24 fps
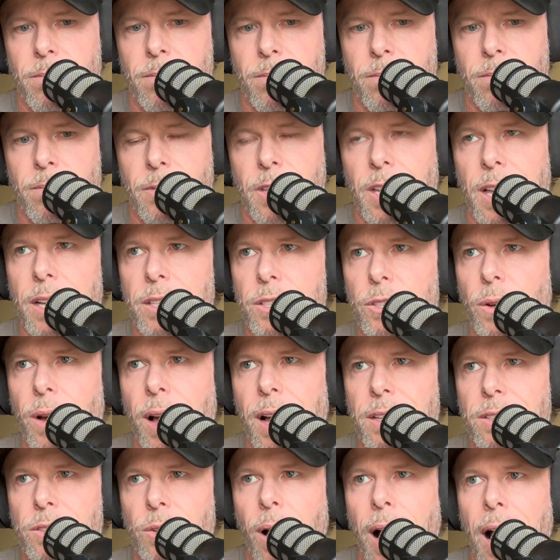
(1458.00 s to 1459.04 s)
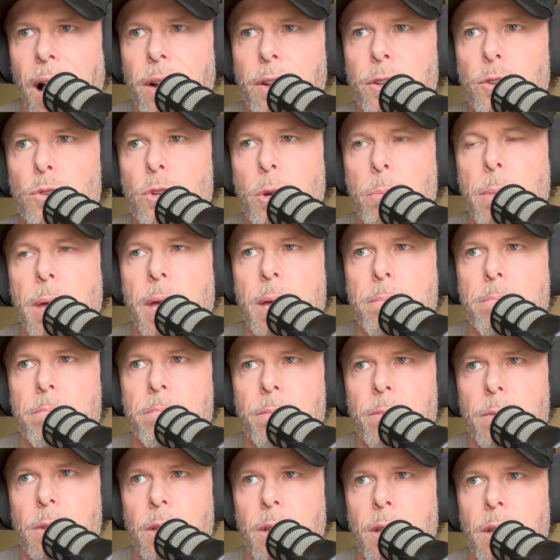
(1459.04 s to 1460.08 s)
Yeah, so how do you commit?
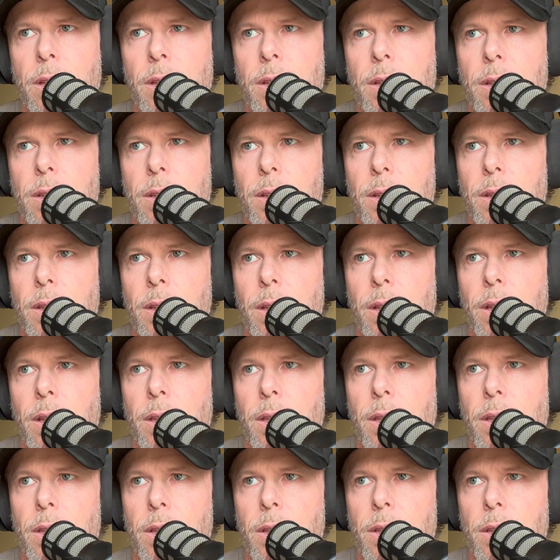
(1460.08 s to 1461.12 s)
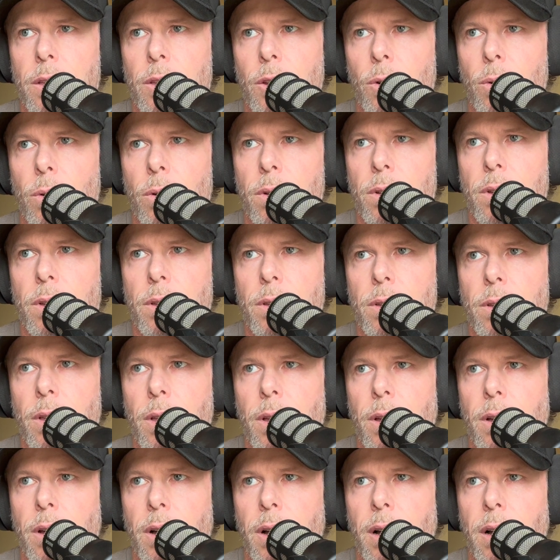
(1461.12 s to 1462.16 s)
You know,
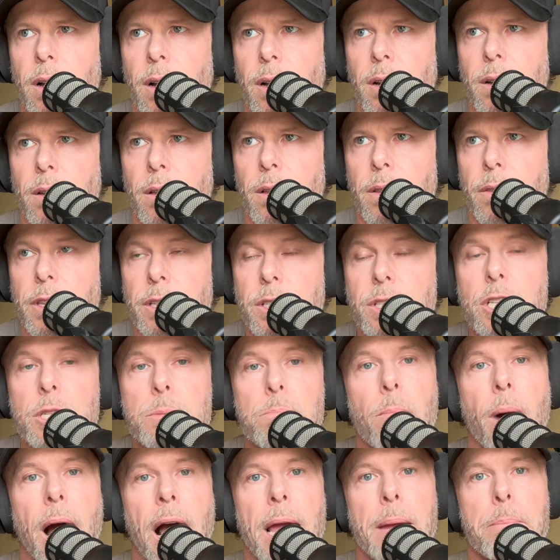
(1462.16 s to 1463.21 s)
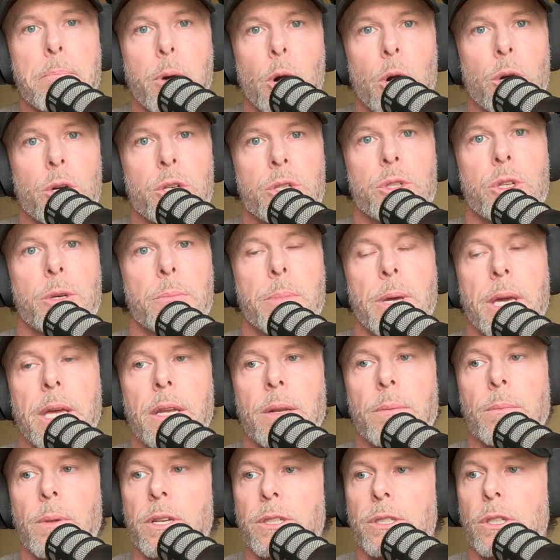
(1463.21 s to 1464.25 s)
this is my personal
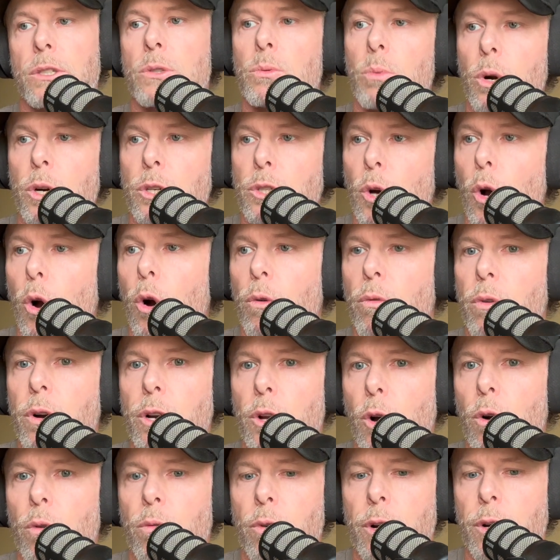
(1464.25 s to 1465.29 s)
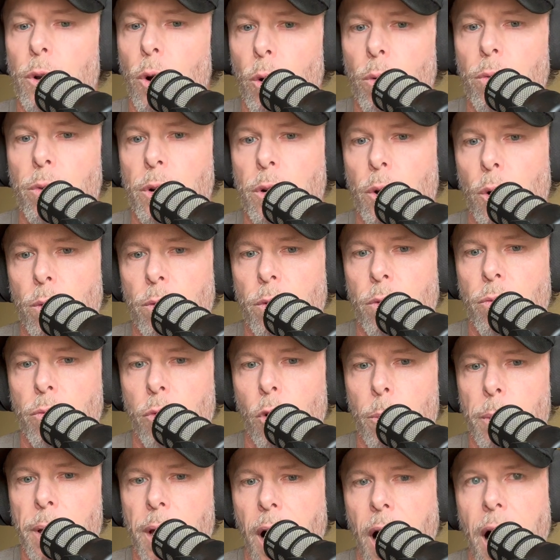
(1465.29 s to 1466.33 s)
opinion because it's worked over and over and over and over
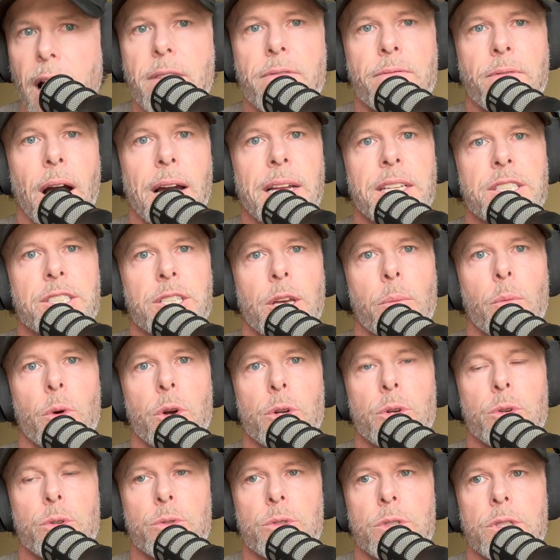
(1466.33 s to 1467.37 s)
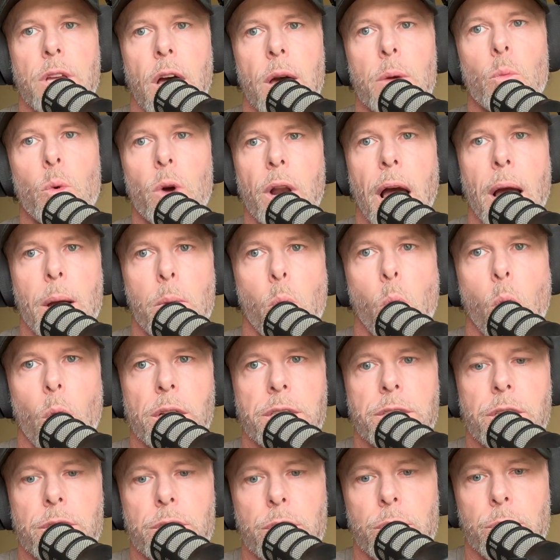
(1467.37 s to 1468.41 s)
for me. I find someone who's done what I
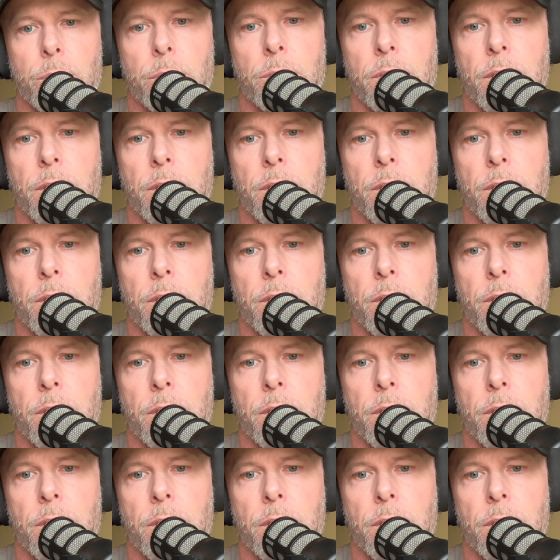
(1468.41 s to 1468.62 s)
want to do